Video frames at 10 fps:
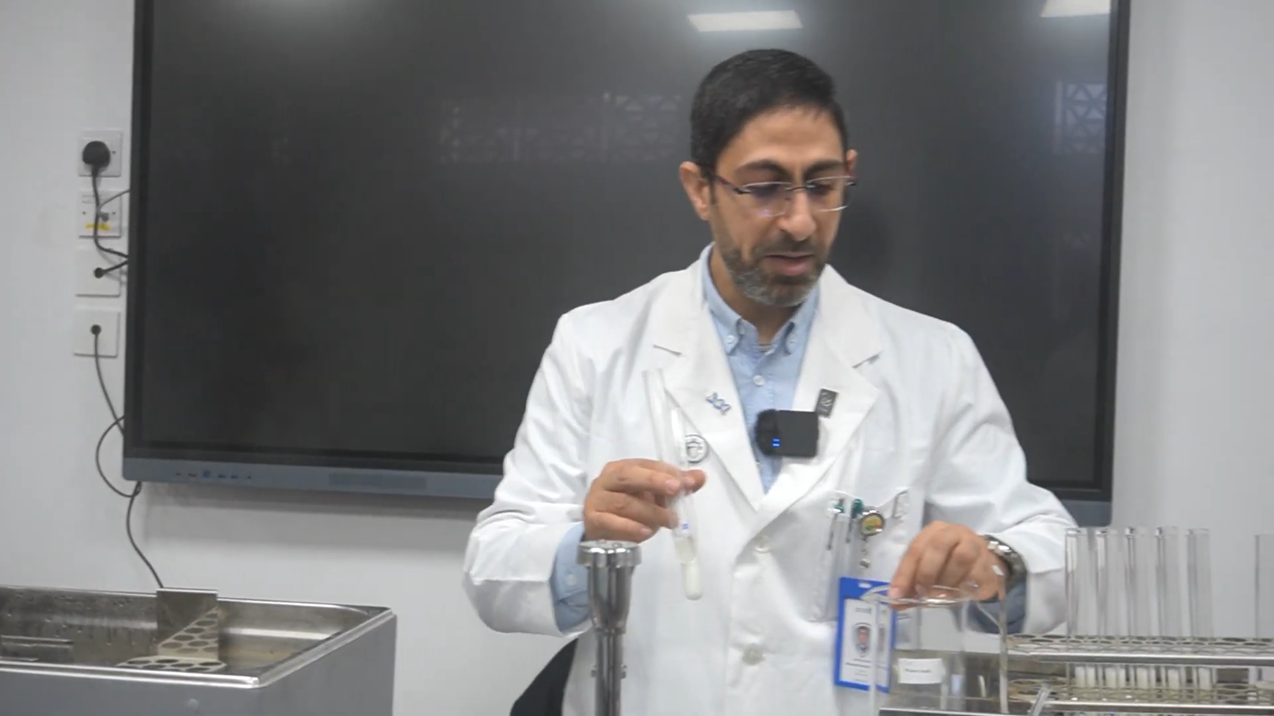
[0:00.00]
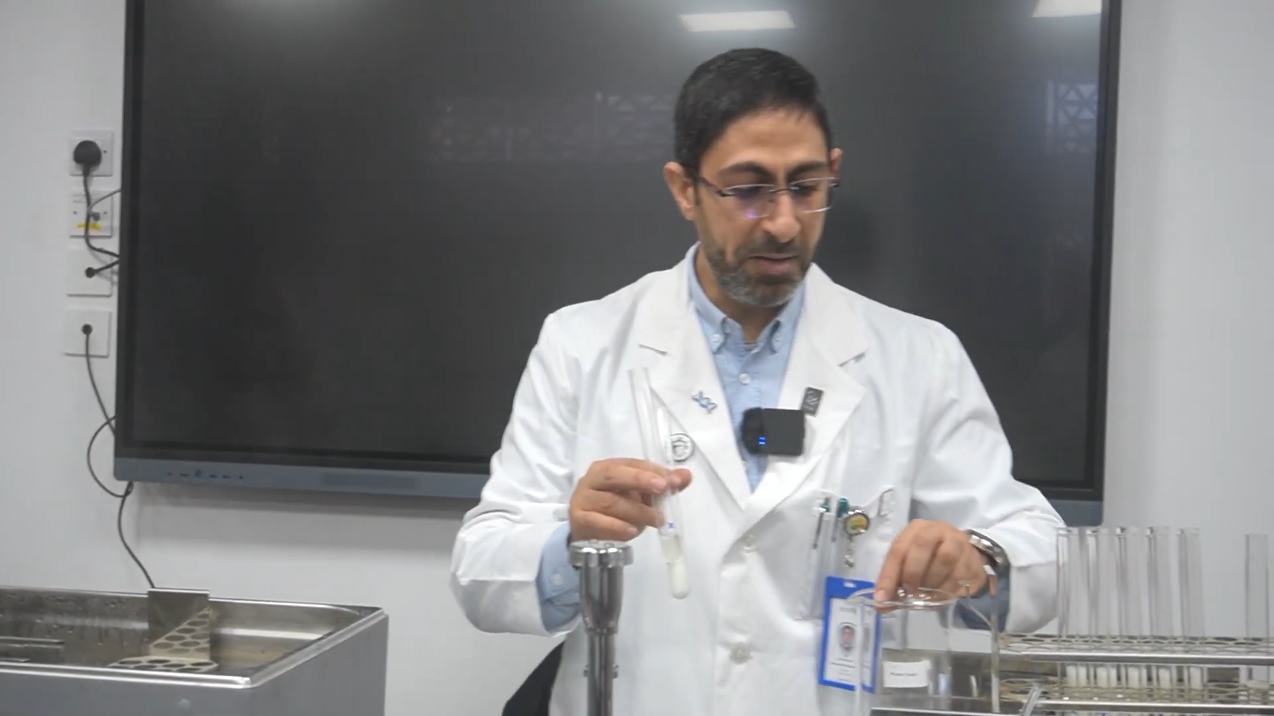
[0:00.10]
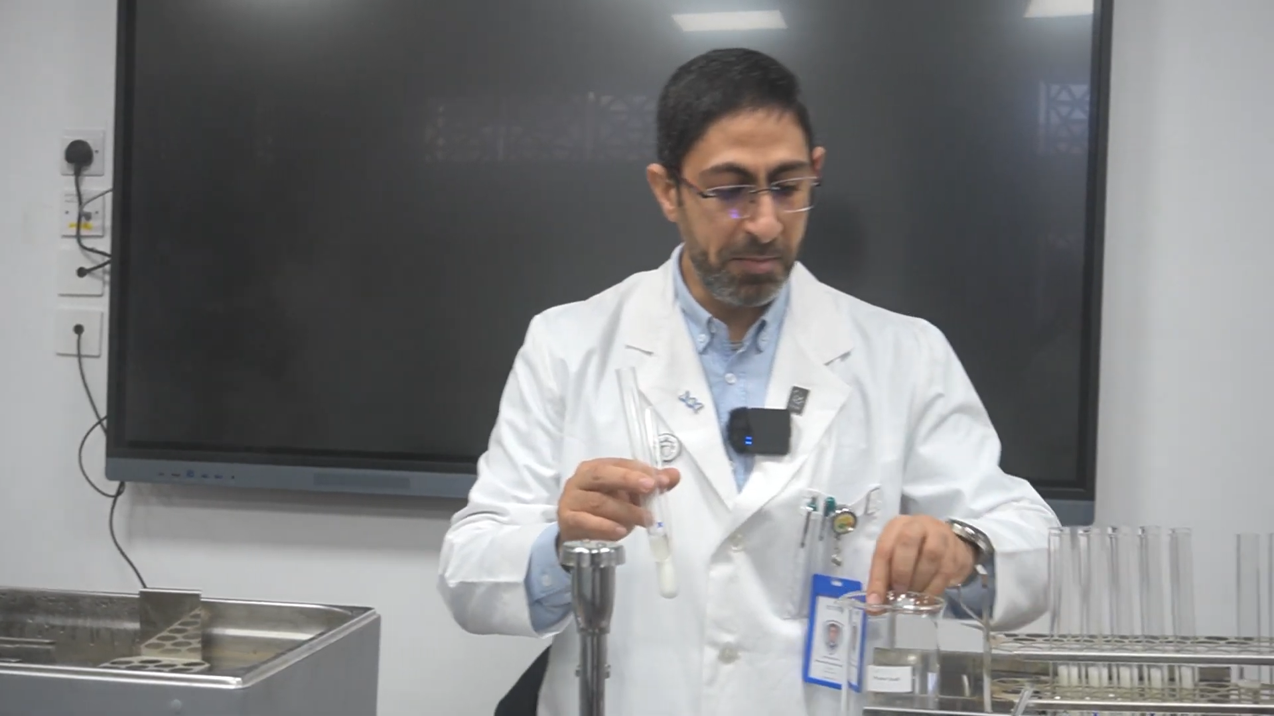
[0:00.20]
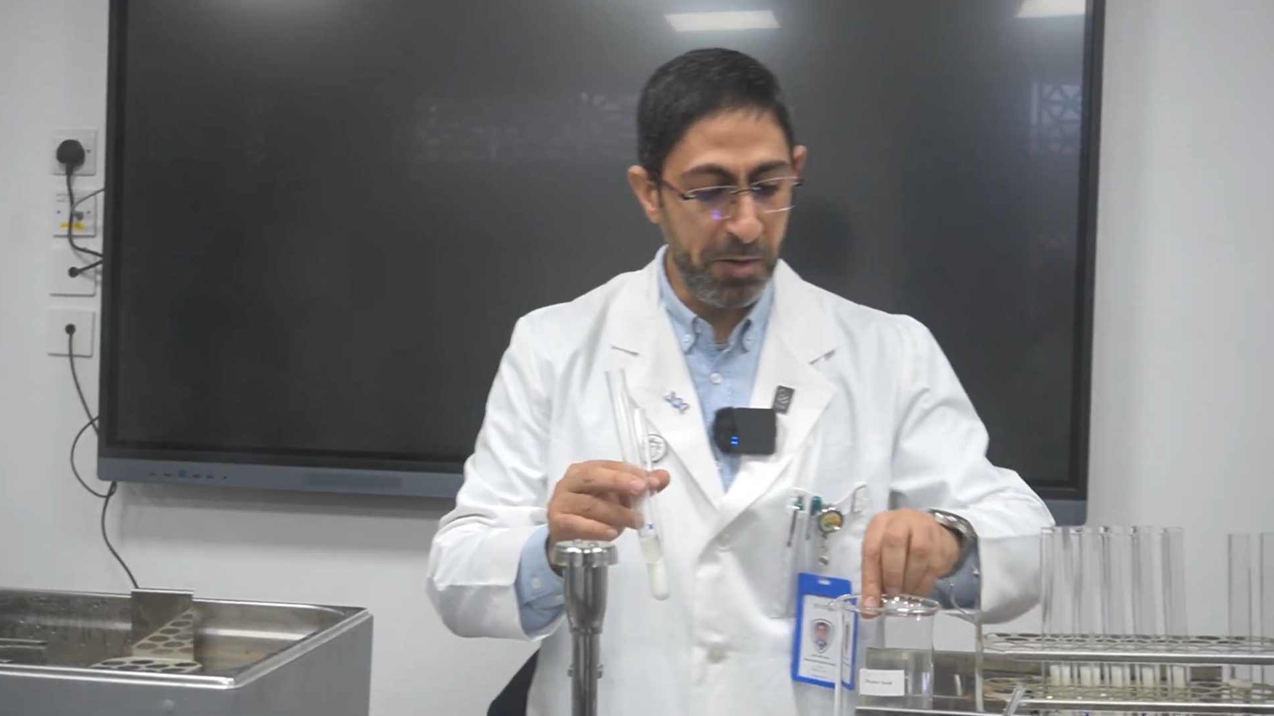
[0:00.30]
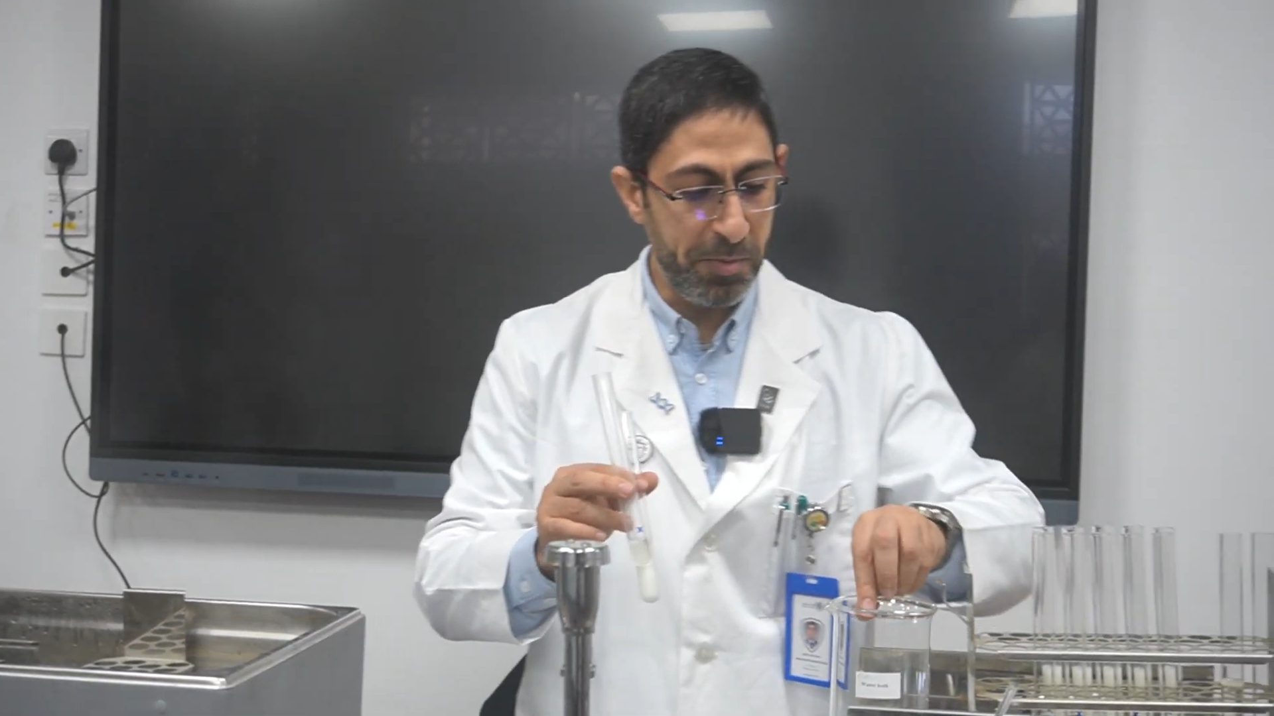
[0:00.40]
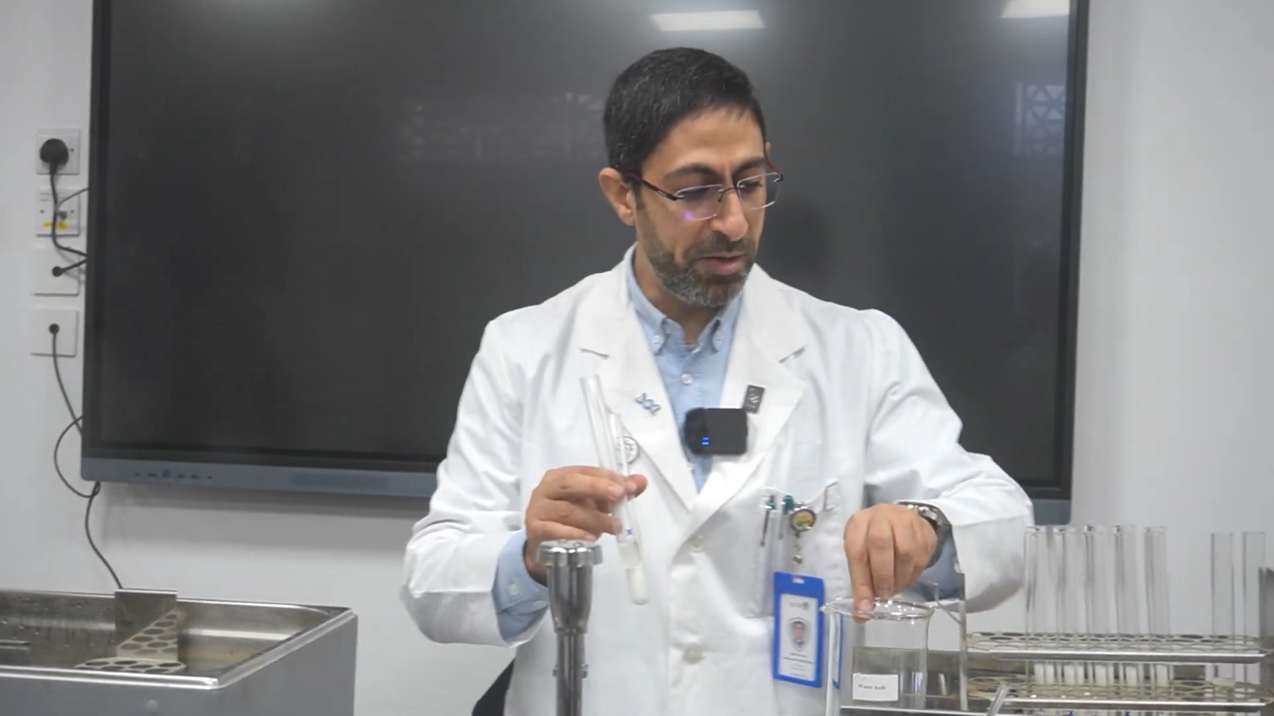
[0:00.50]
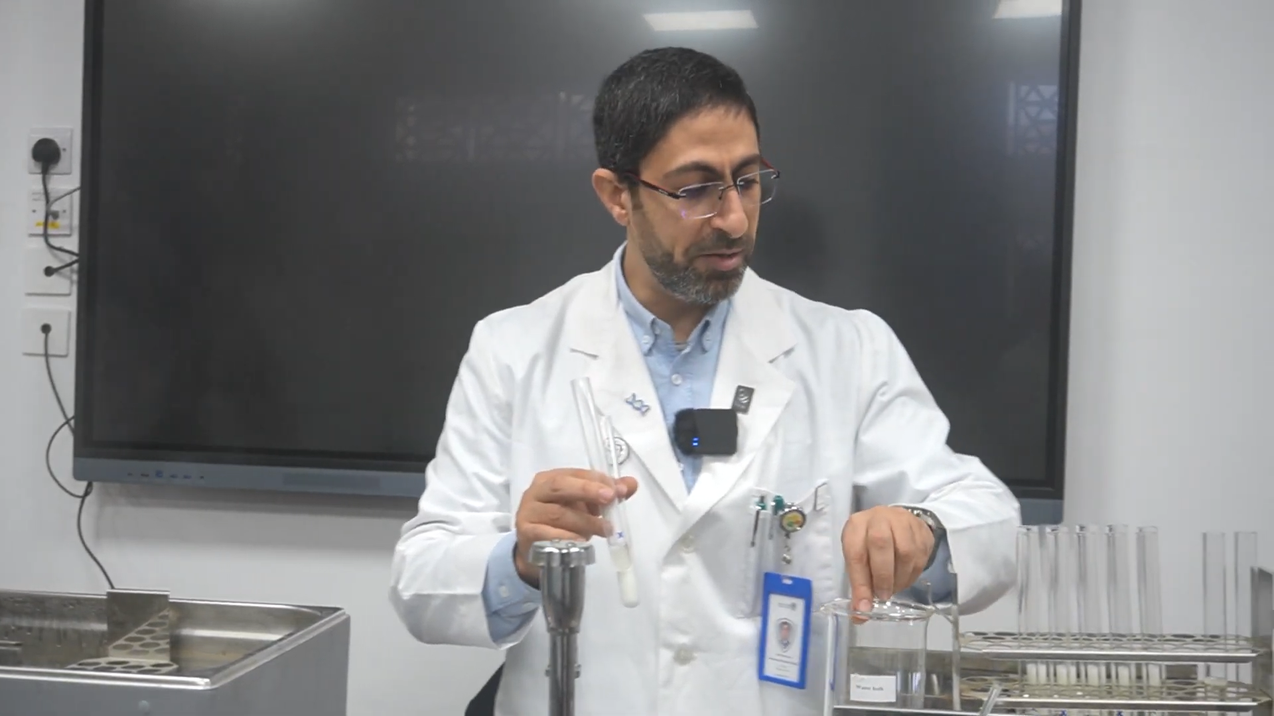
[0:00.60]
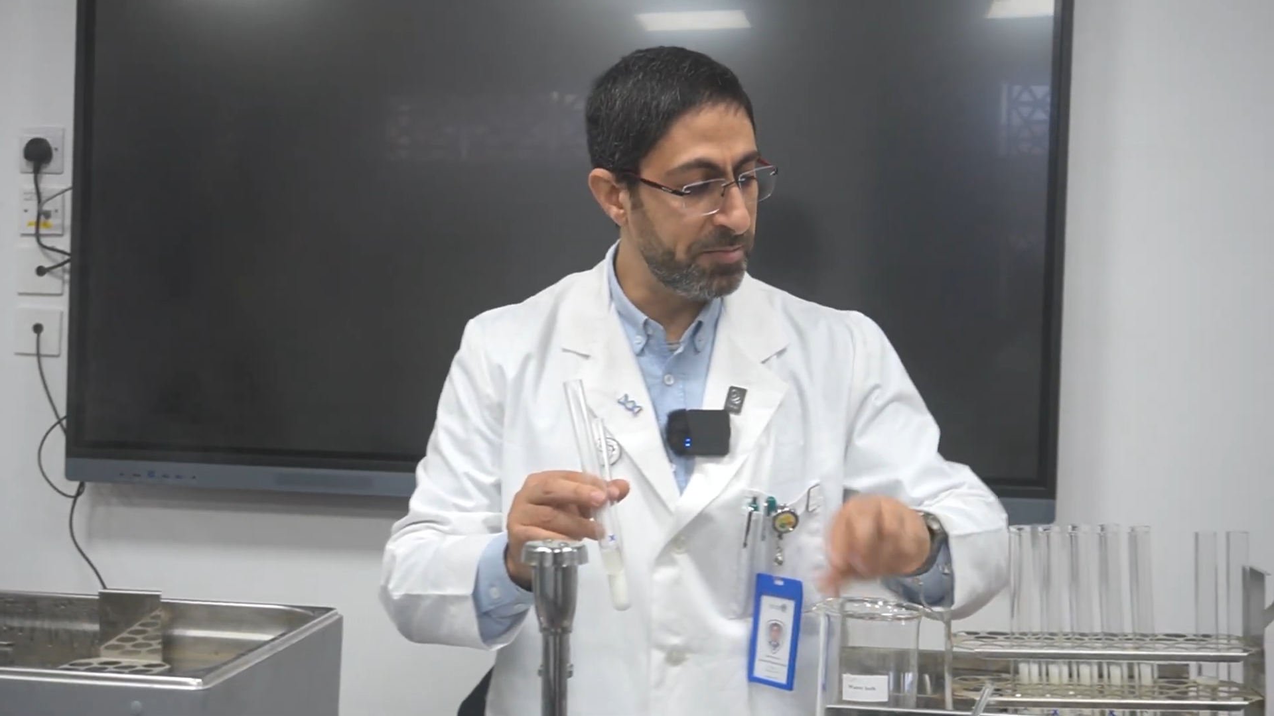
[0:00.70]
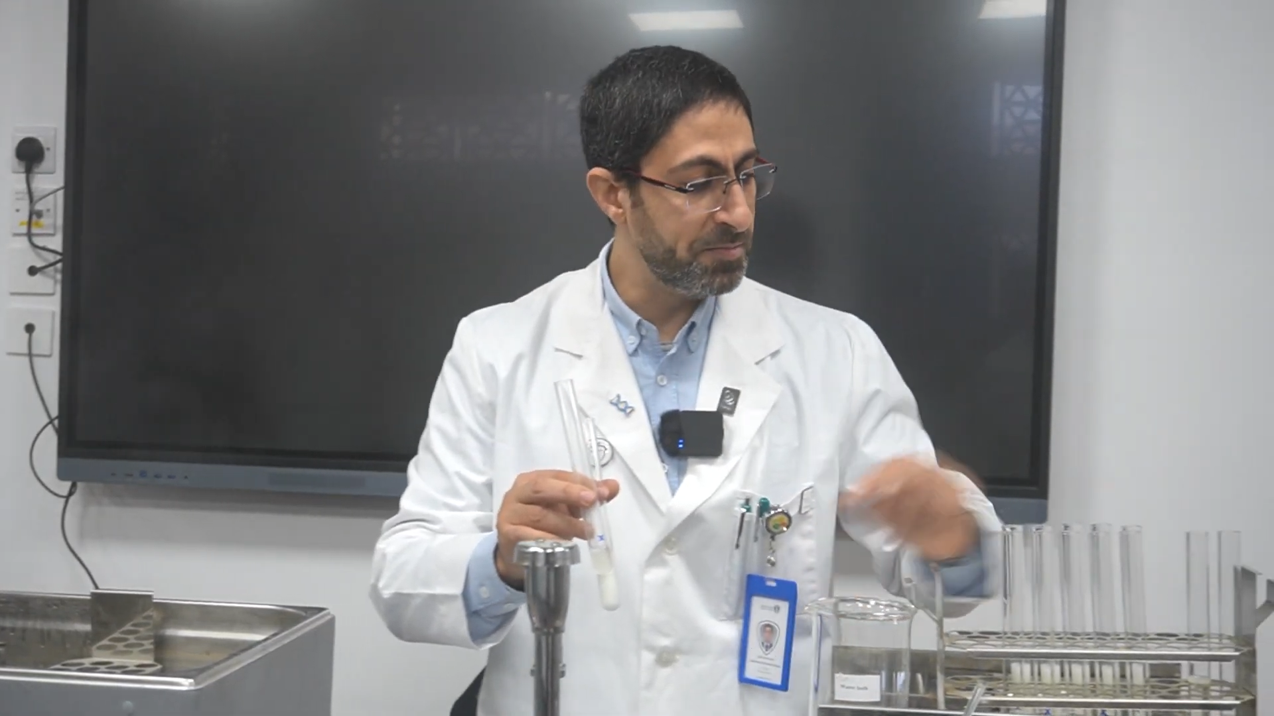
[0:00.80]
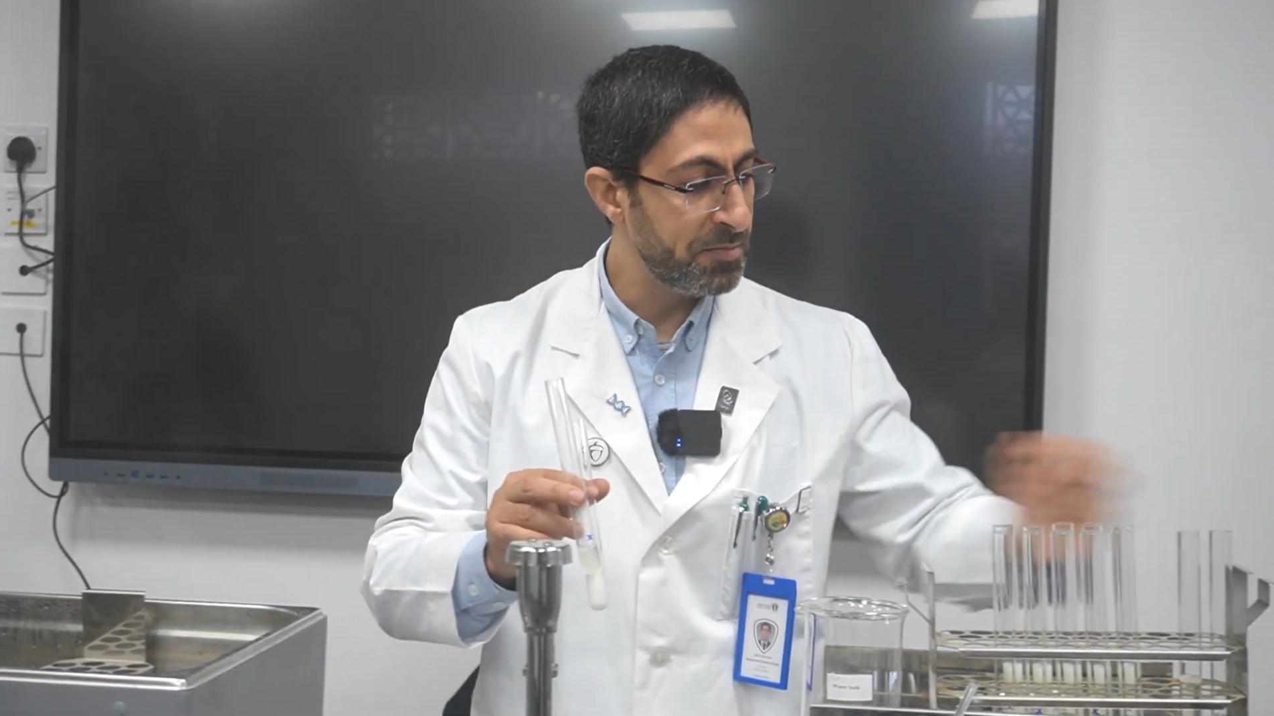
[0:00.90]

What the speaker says: in my opinion.